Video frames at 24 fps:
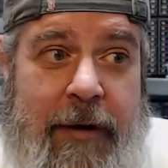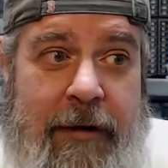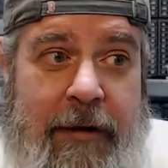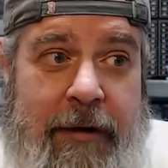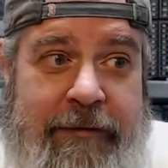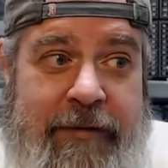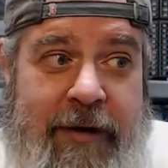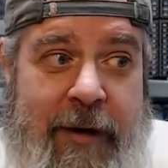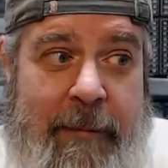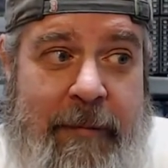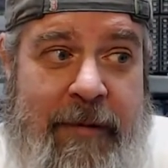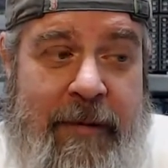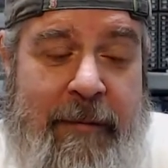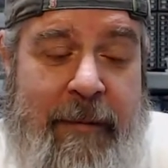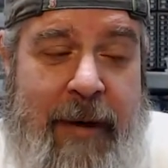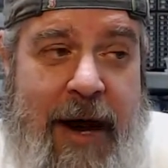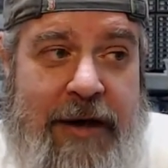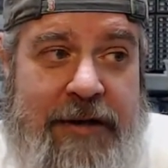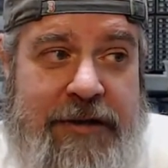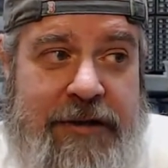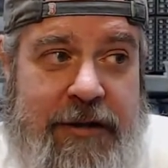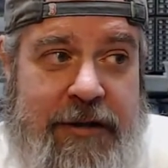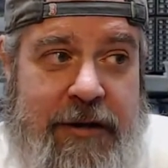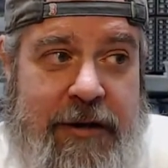from the
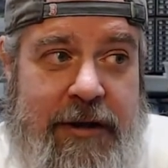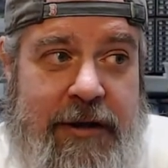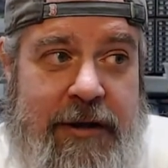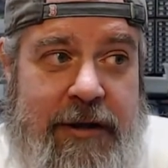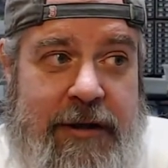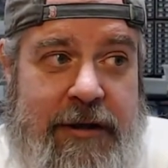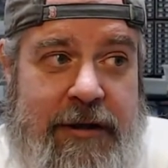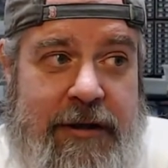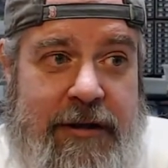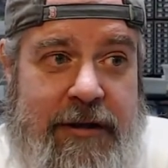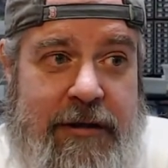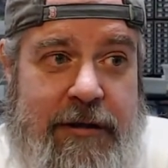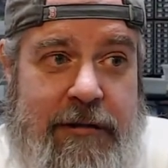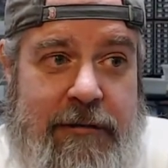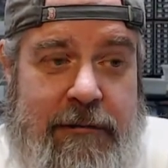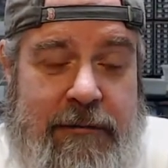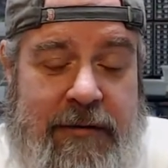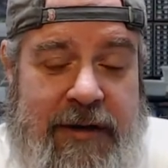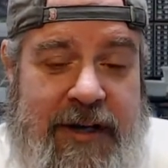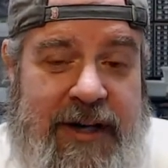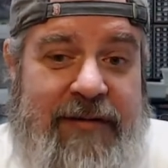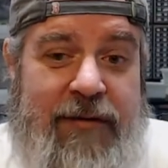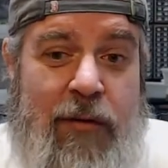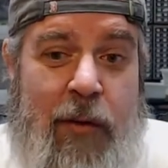modular
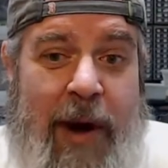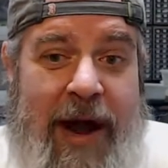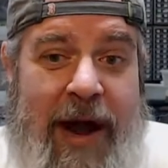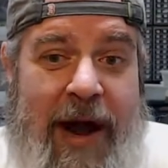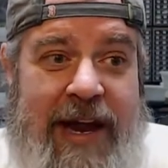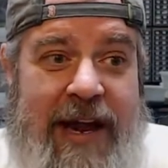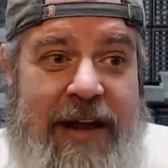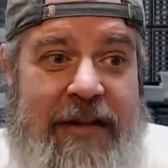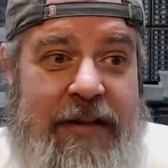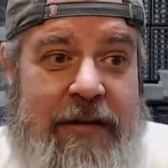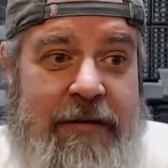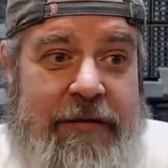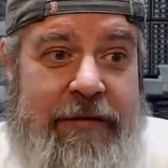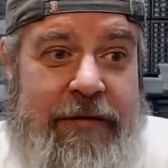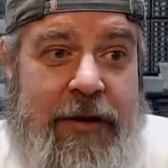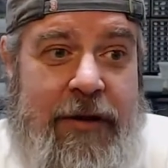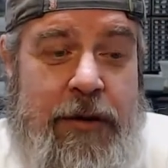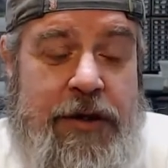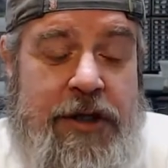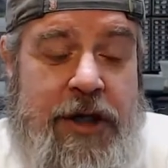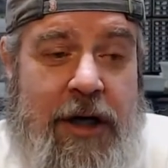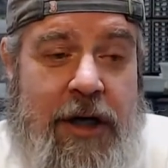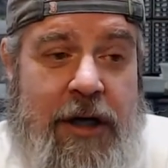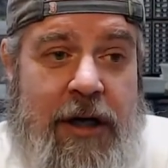giveaway in the
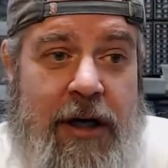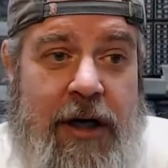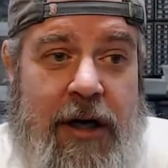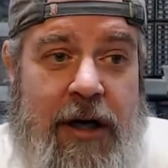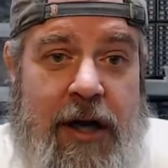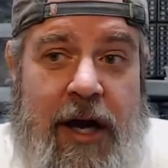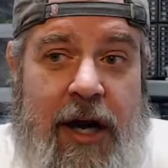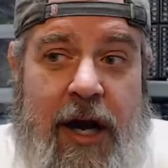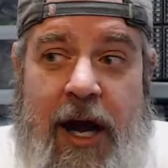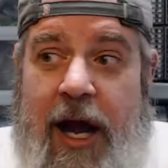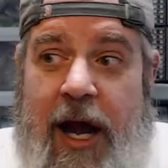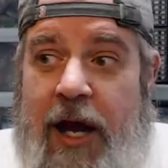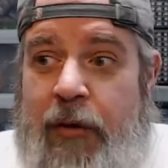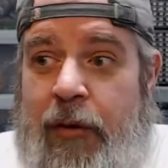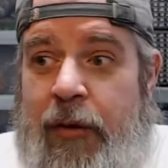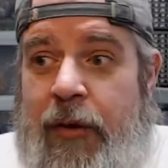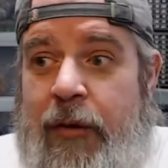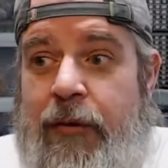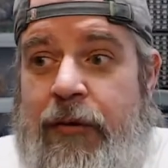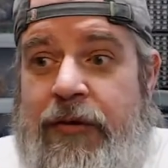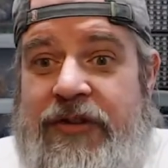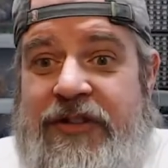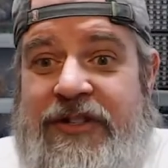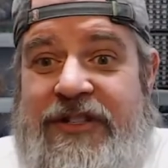future, and we
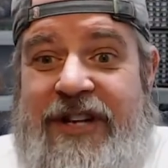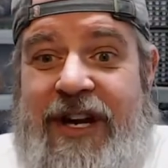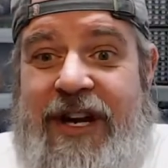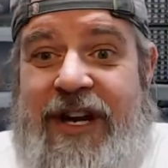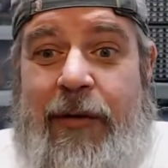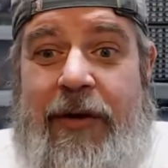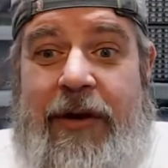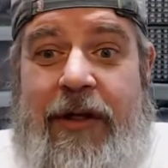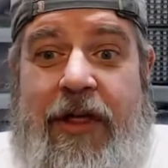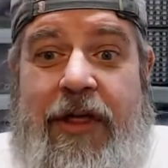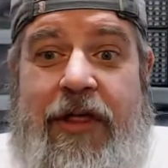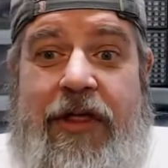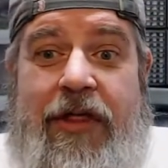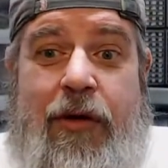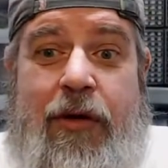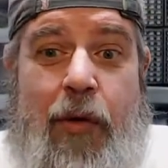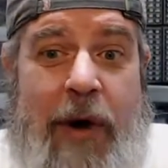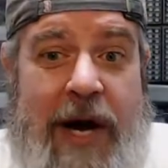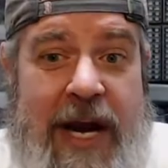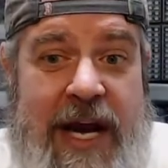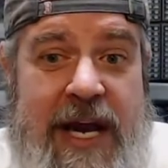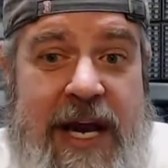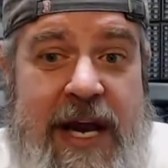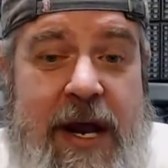will stick with
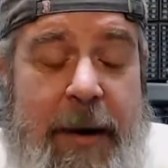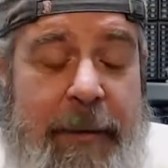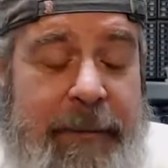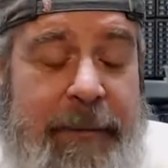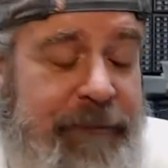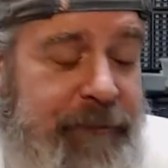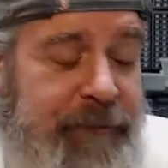3